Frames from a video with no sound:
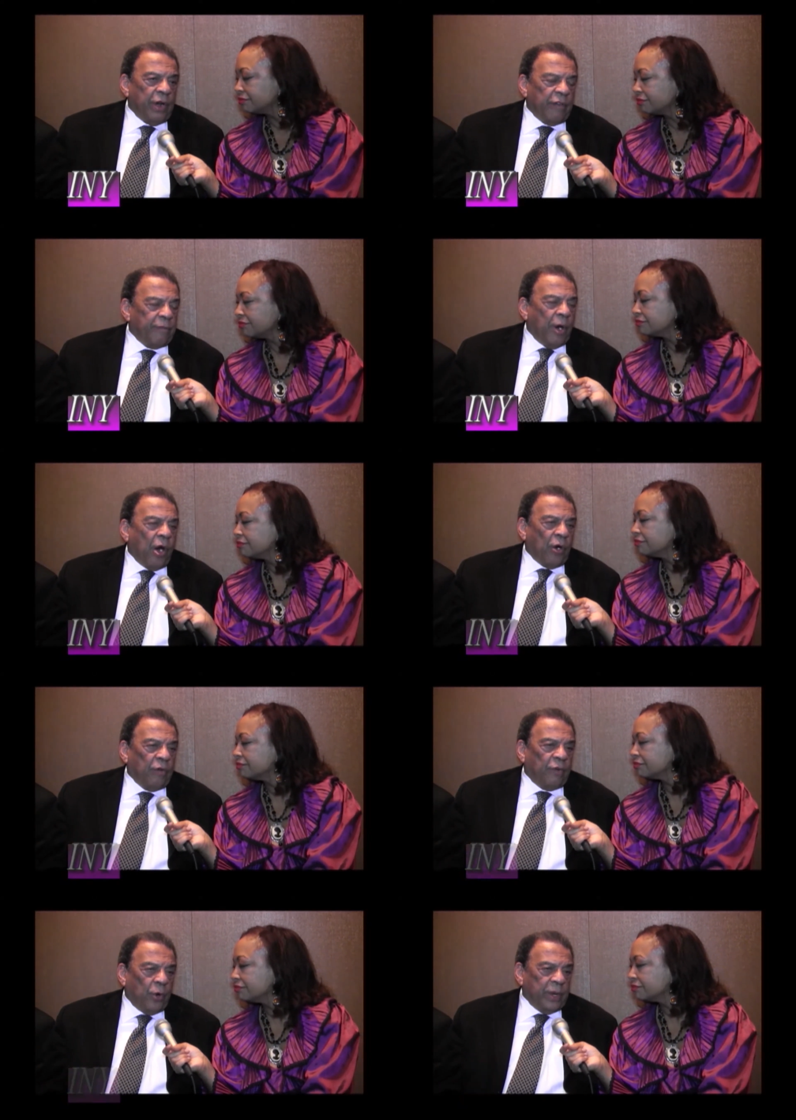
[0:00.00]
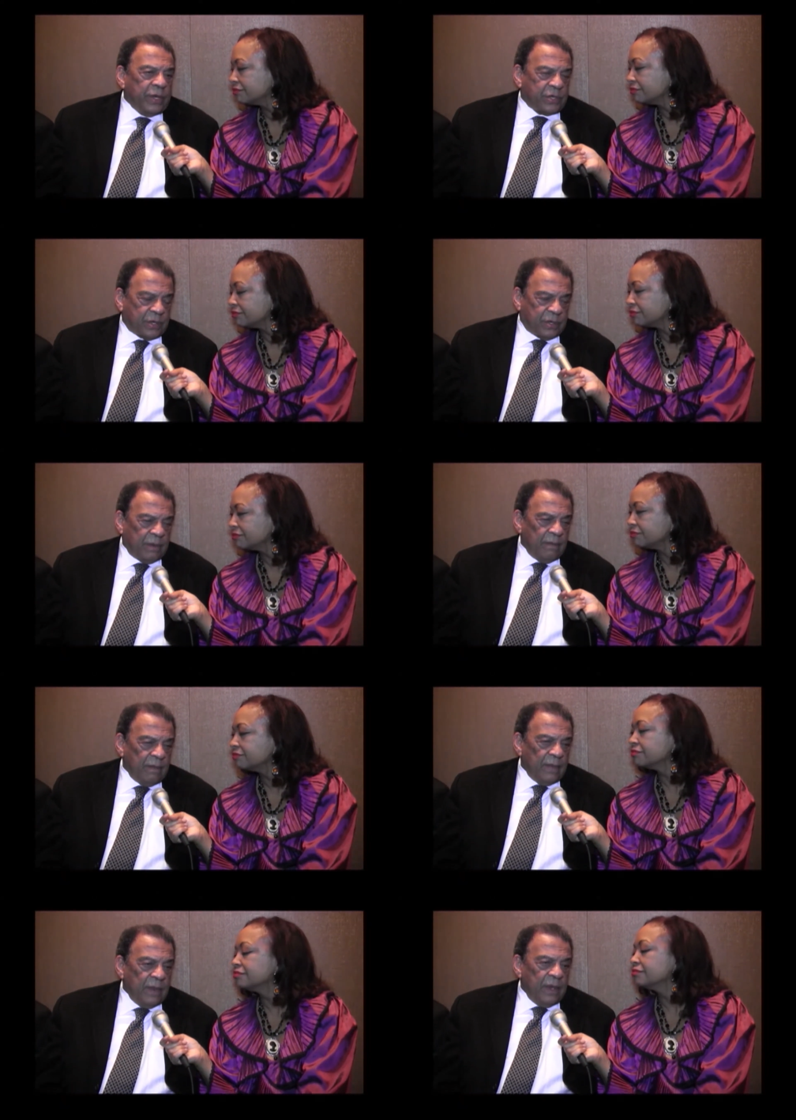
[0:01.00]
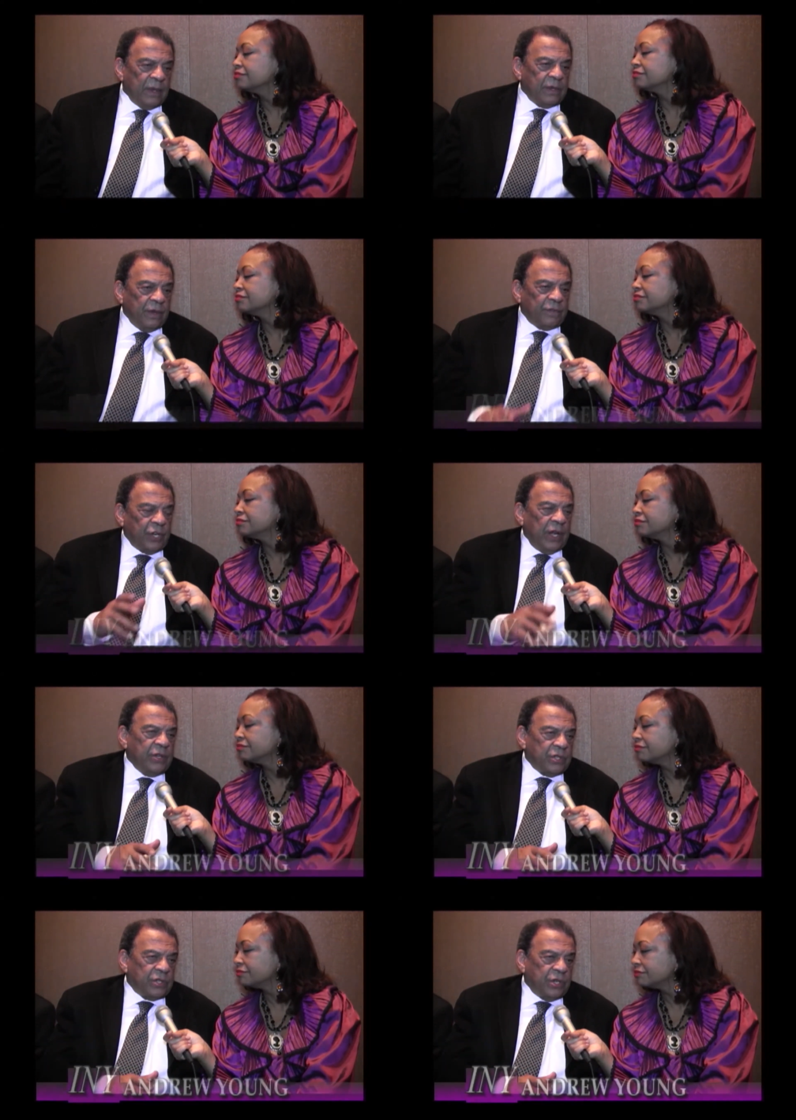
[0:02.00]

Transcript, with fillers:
Speaker 1: enough moral voice to have changed the